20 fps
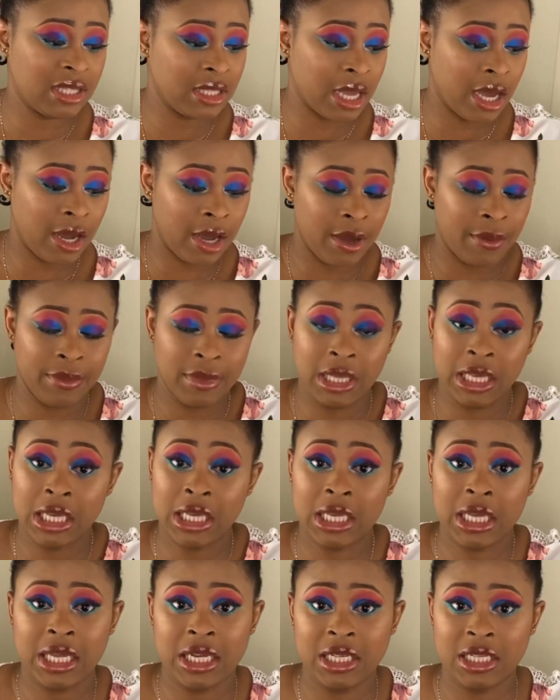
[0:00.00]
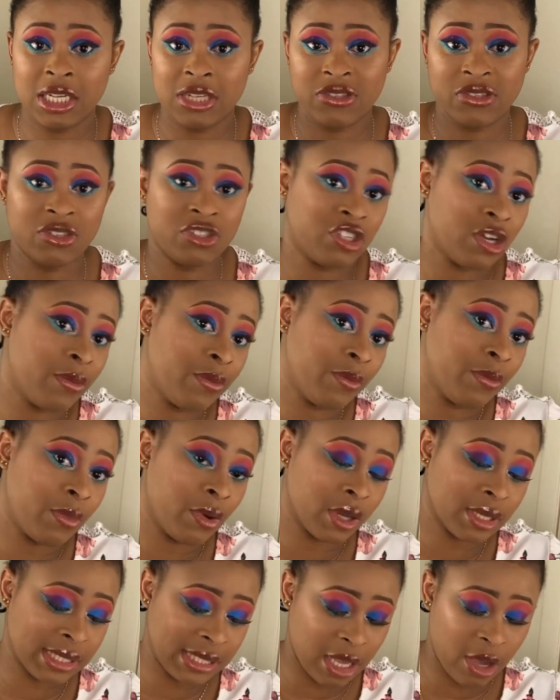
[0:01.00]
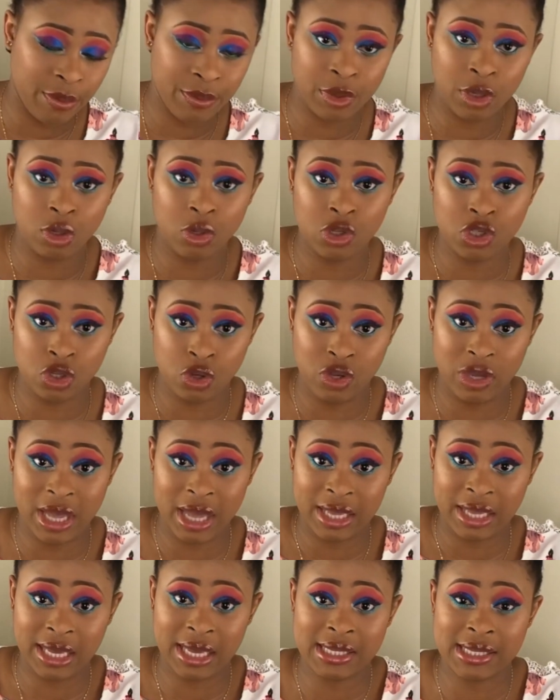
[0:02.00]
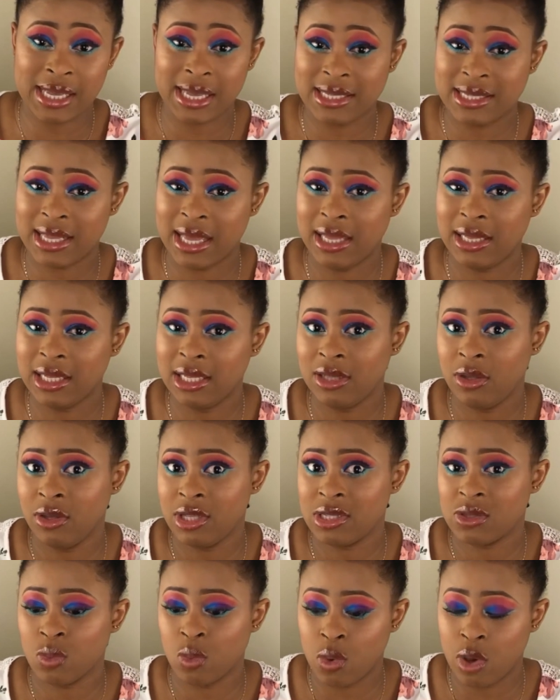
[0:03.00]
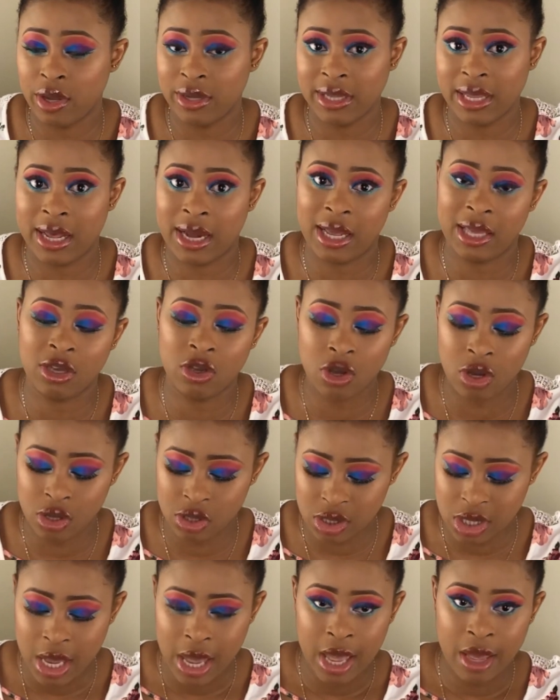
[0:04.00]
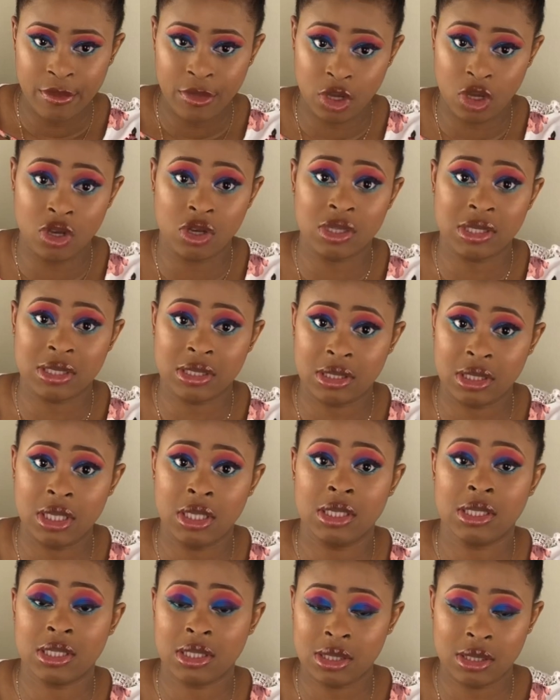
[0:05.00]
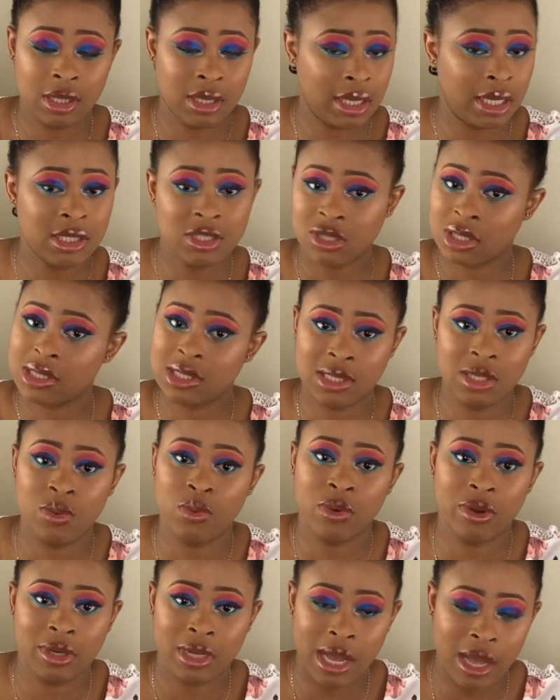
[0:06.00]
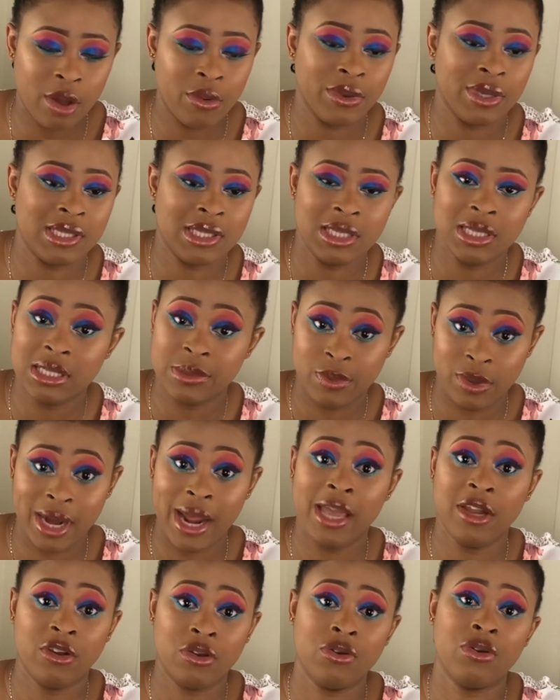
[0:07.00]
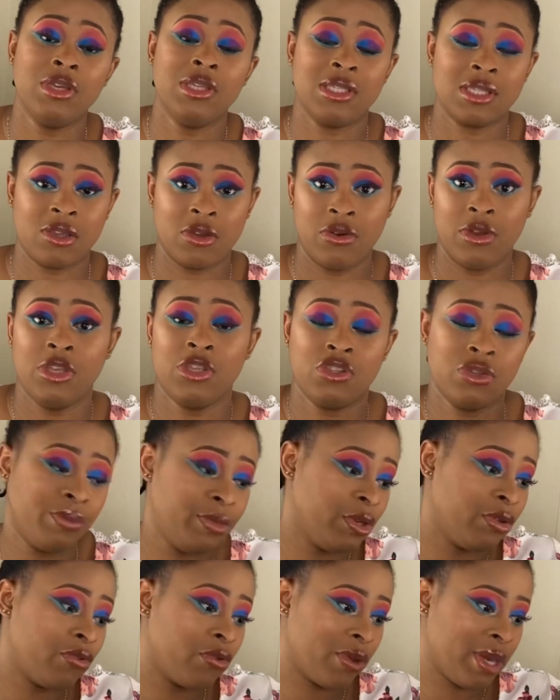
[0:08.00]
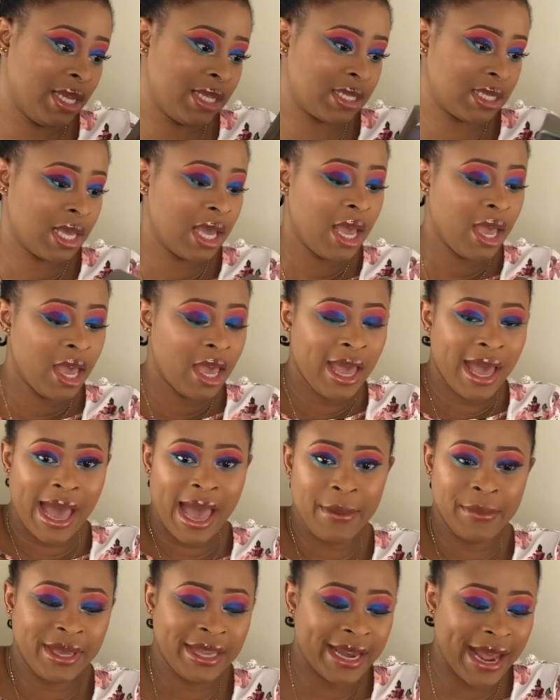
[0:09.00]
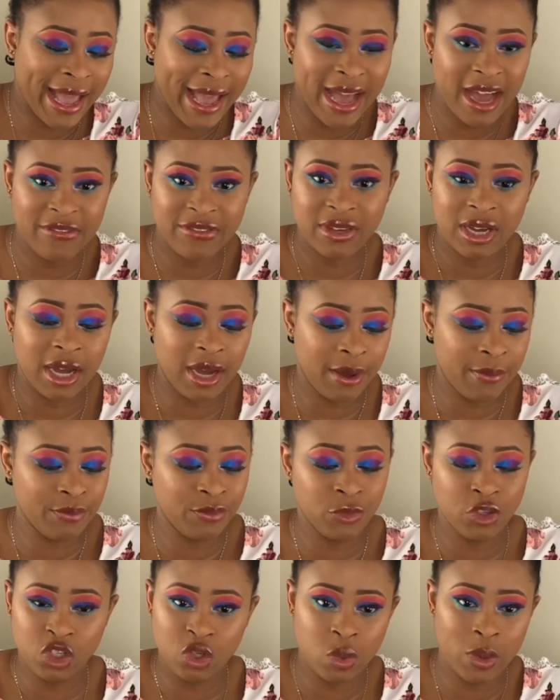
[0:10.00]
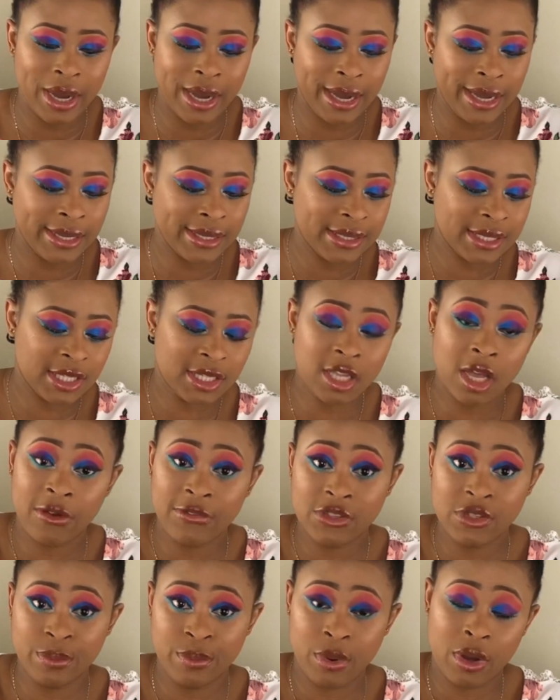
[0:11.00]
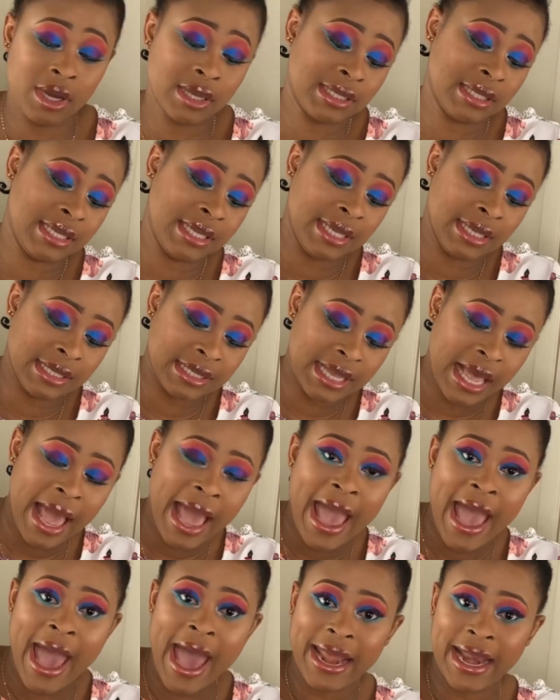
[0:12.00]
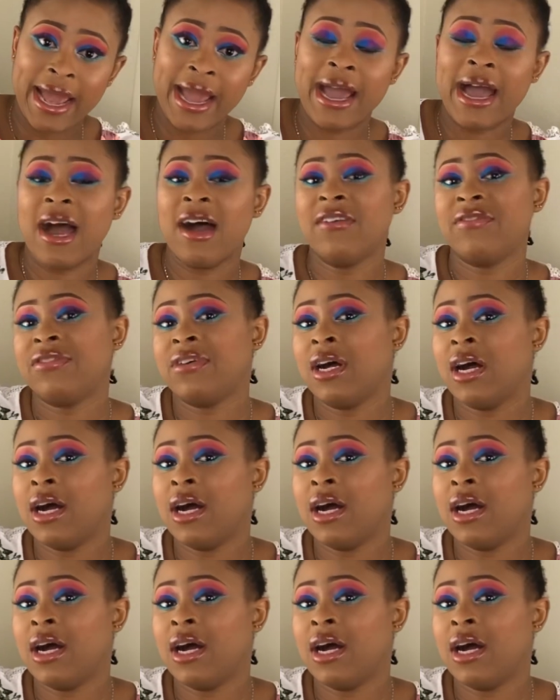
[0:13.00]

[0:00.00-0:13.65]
the link in the description box down below so you can get exactly this one that I got, because let's just see how it is, but I know it's going to be great. I mean, I have newer soft boxes and I have